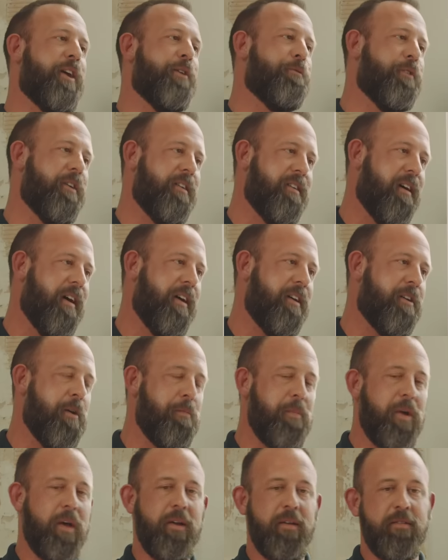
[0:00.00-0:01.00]
it would like
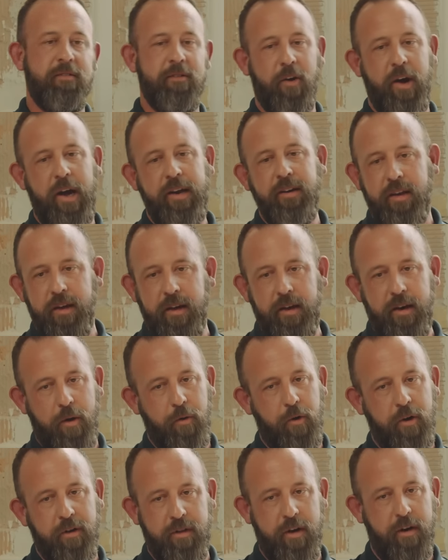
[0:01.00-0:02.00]
come in. And so I did. I
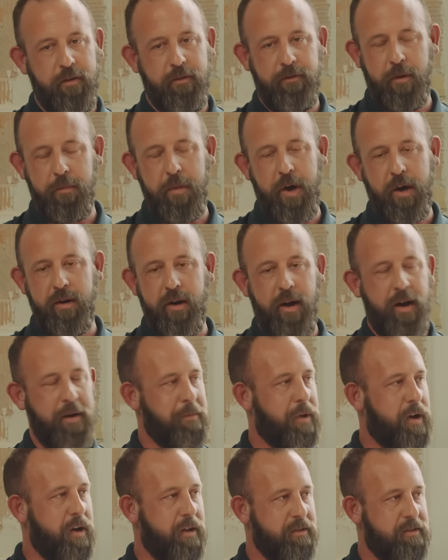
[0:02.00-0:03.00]
worked there for about 9
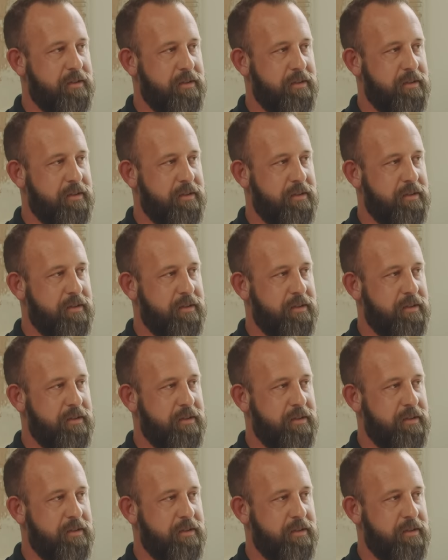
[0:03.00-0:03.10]
months.